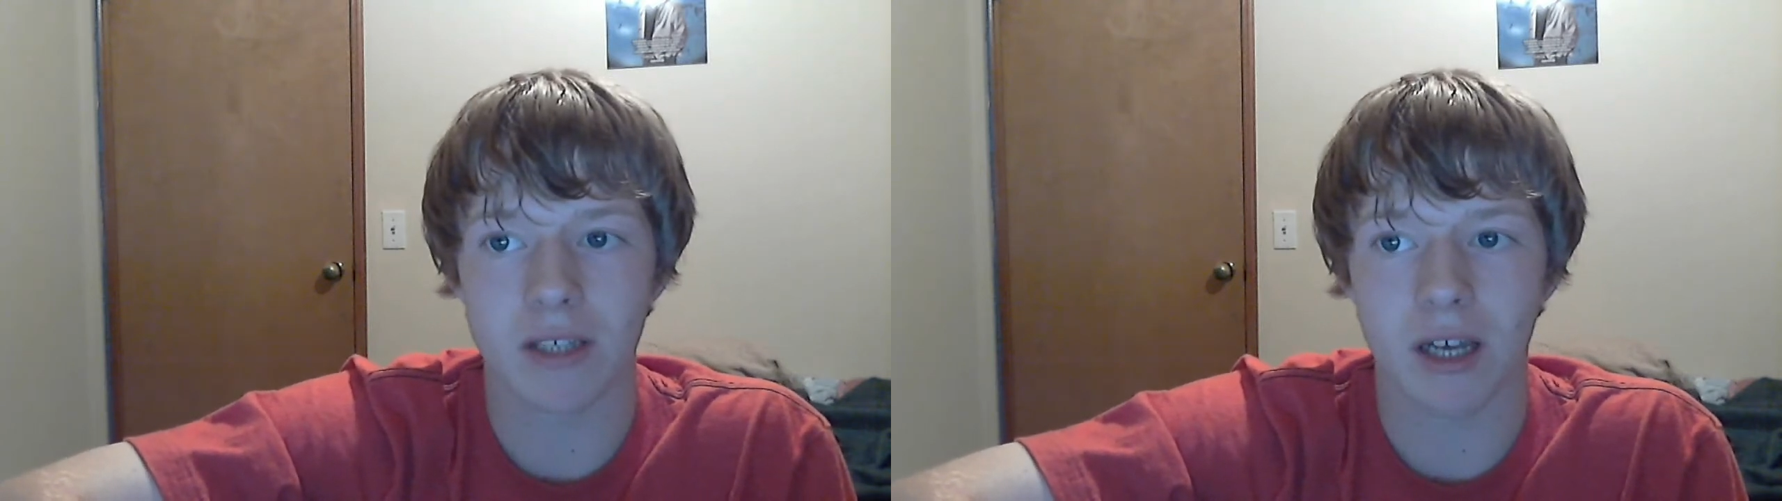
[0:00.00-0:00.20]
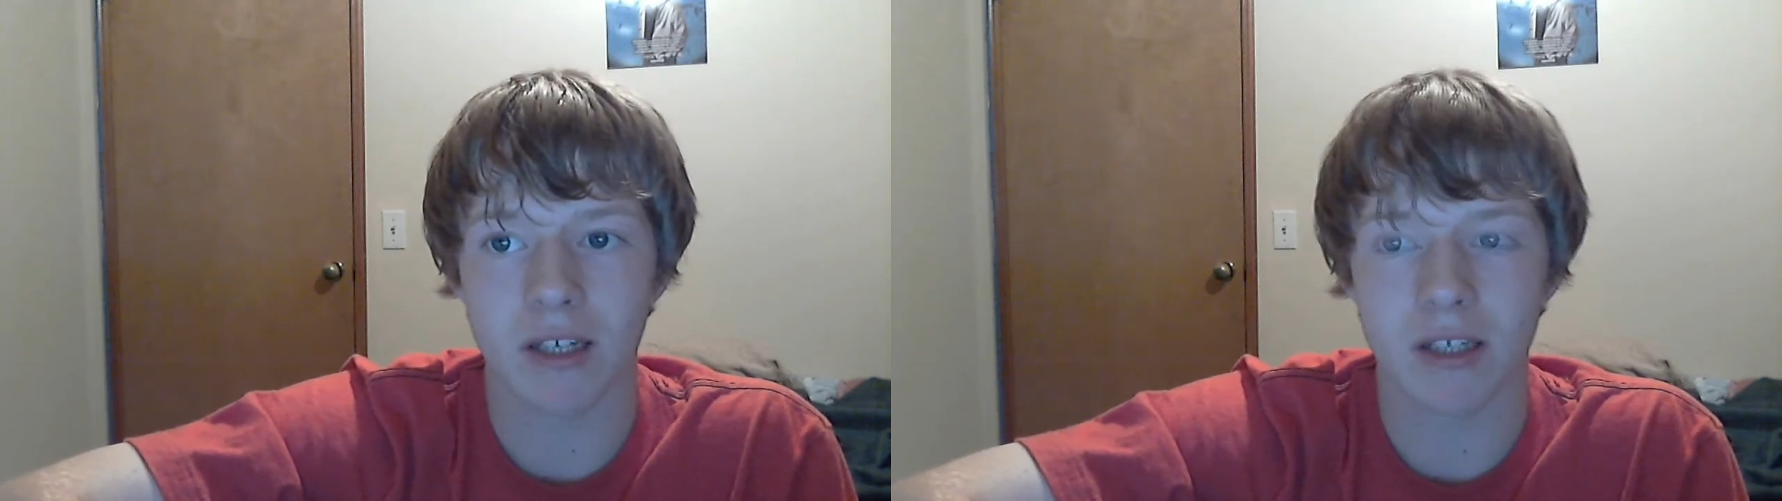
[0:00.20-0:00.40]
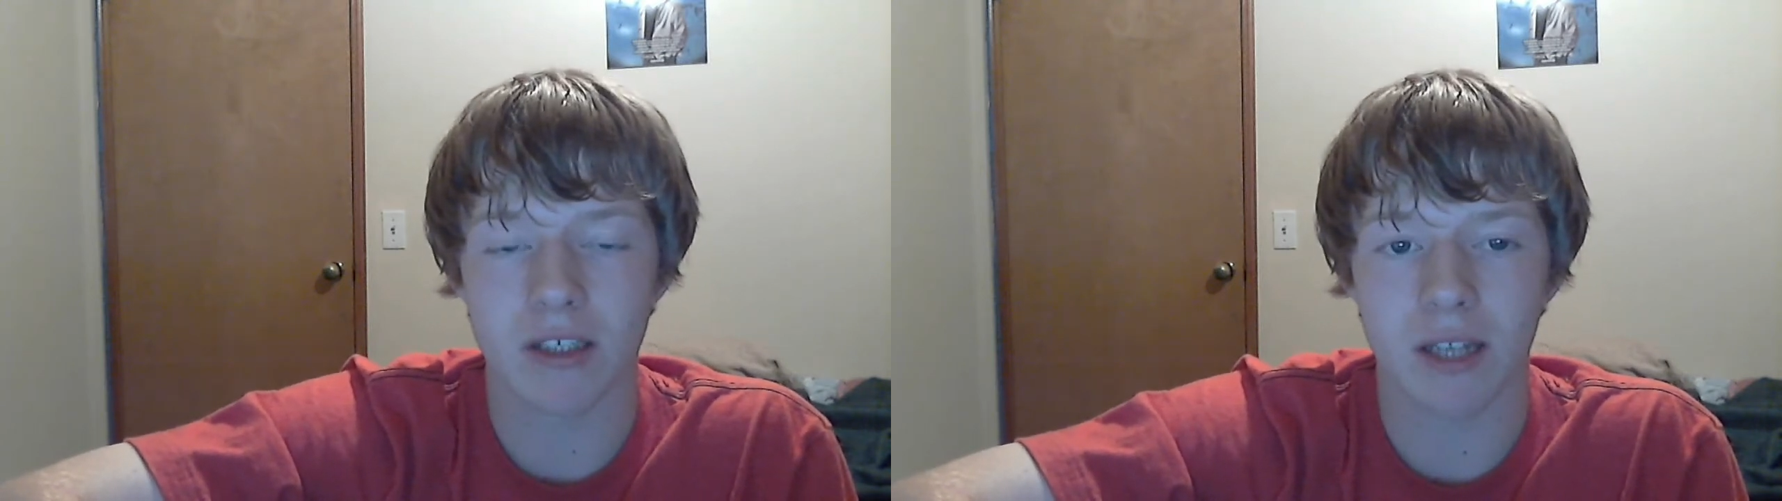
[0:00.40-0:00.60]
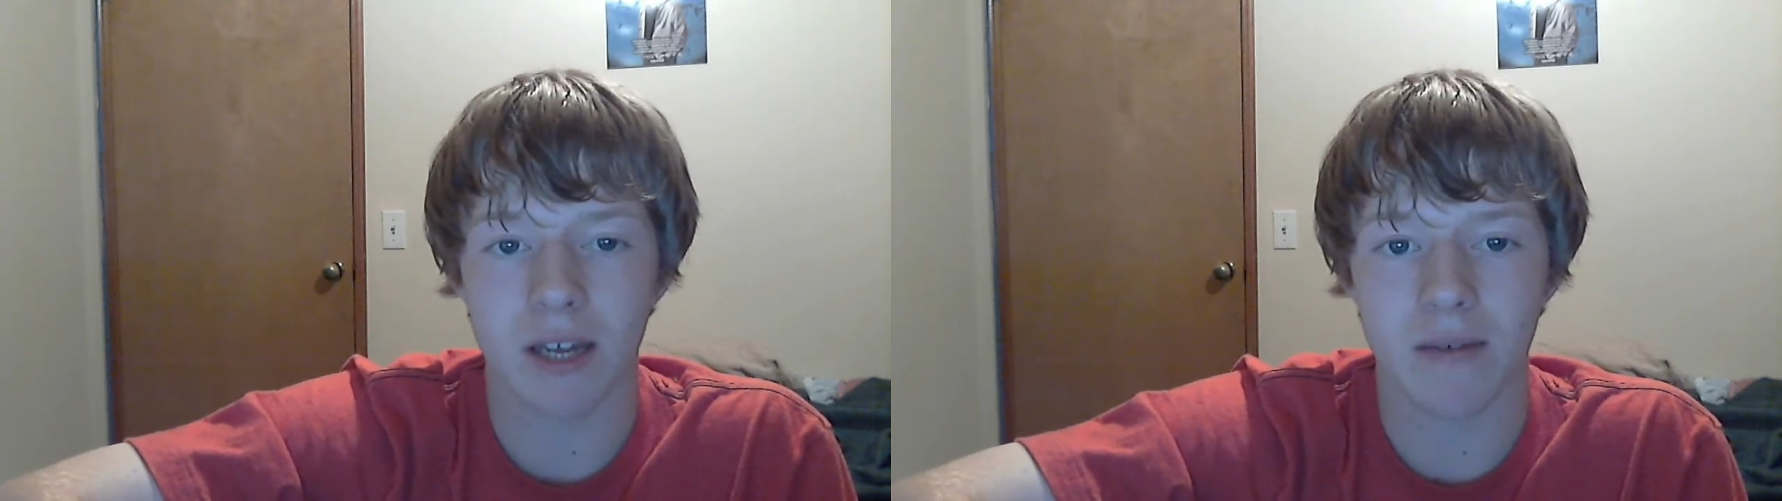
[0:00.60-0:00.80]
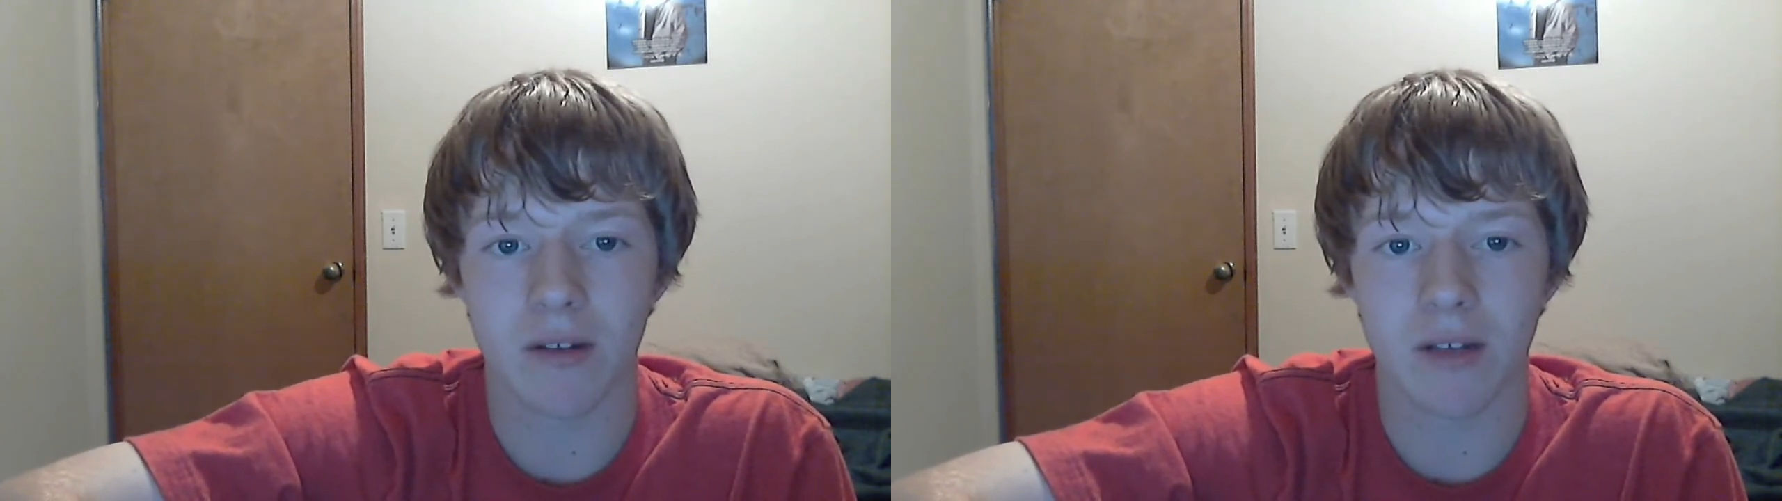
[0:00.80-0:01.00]
I should
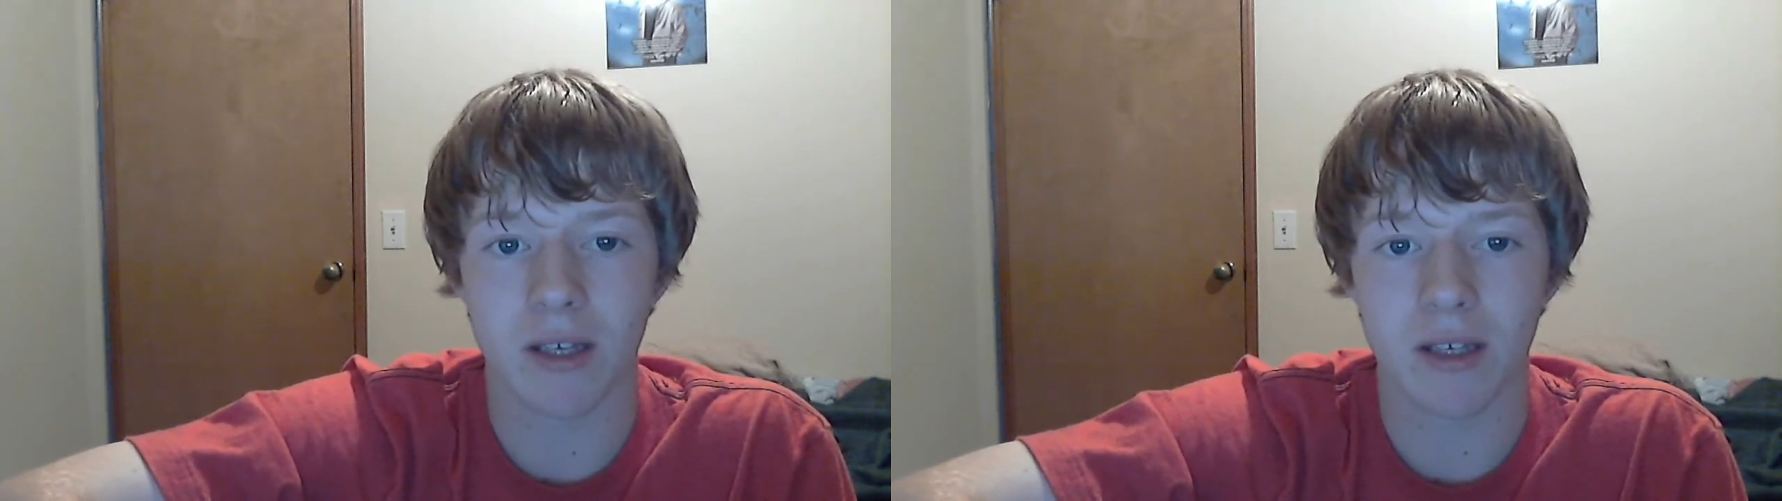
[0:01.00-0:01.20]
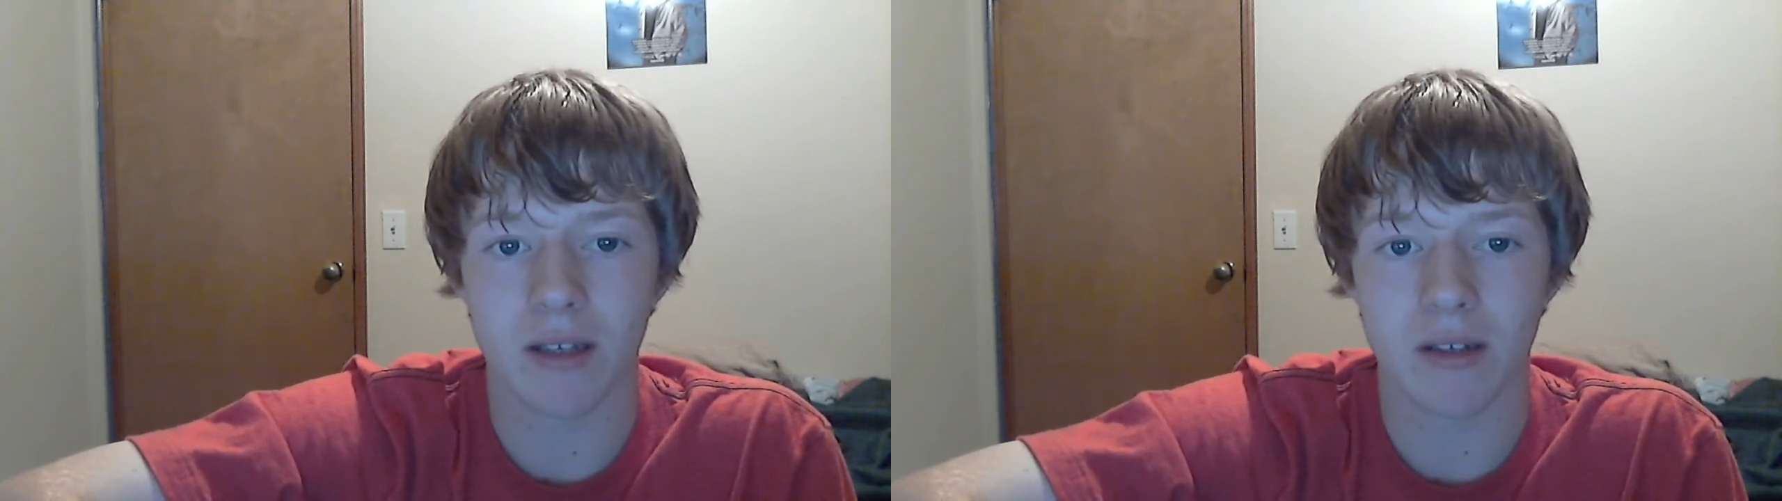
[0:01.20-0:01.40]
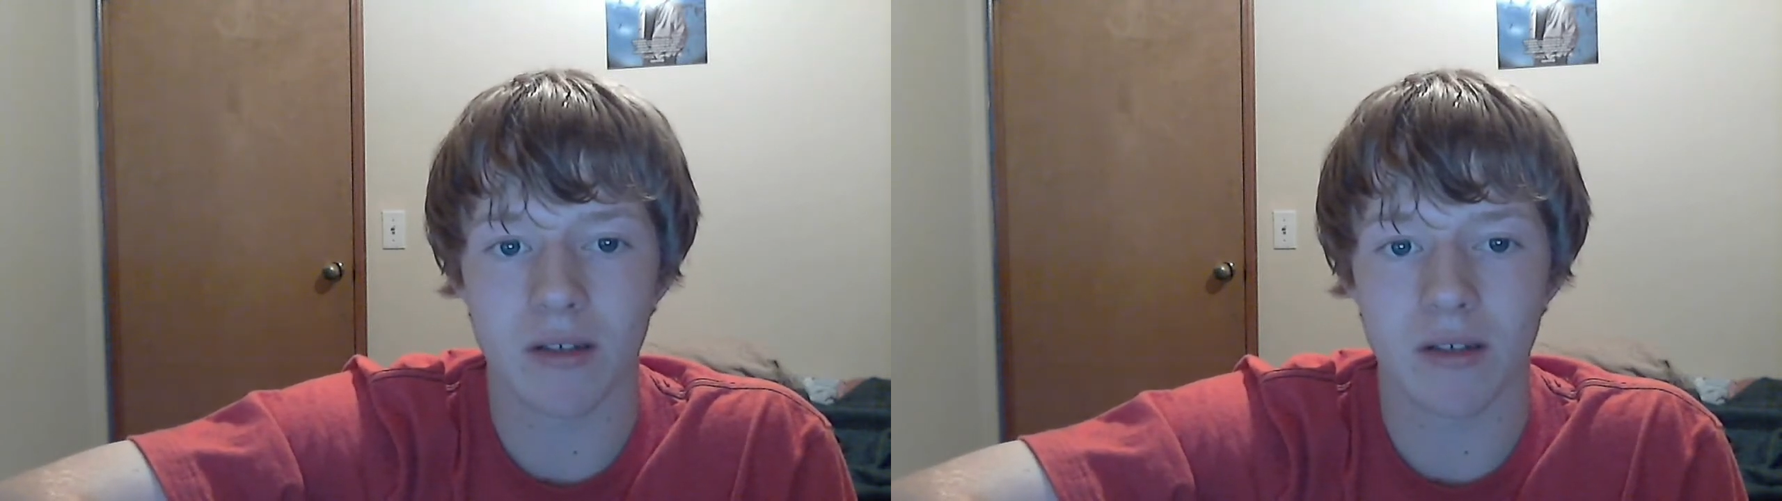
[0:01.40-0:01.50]
have the link in the